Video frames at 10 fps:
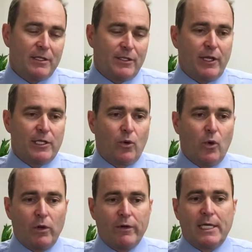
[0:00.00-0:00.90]
So there's
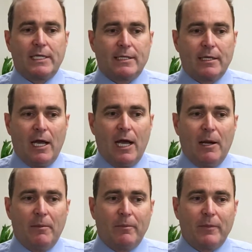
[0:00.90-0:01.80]
all these
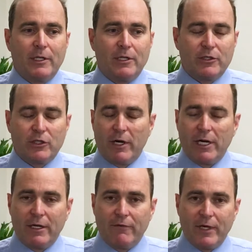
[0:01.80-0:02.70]

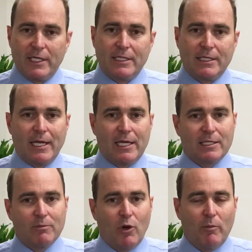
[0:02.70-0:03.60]
Australian investors at that
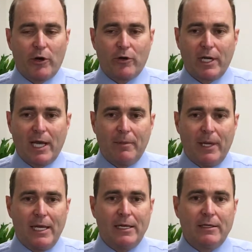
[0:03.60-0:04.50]
small micro cap,
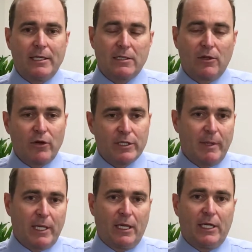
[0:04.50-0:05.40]
and there's a lot of
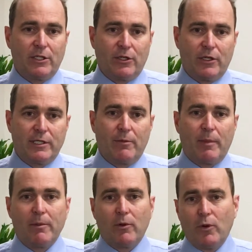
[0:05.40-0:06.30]
speculation goes there, and
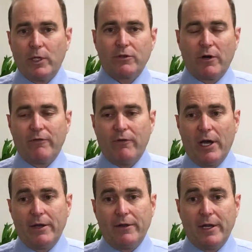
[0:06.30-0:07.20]
people are always trying to
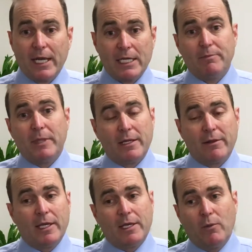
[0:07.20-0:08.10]
find the next big
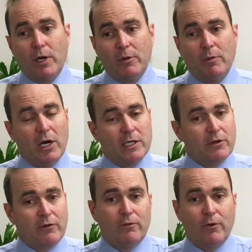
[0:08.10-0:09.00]
thing where you buy a
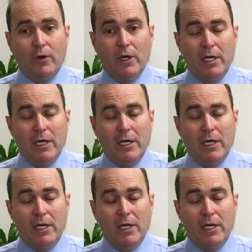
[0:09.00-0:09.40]
stock for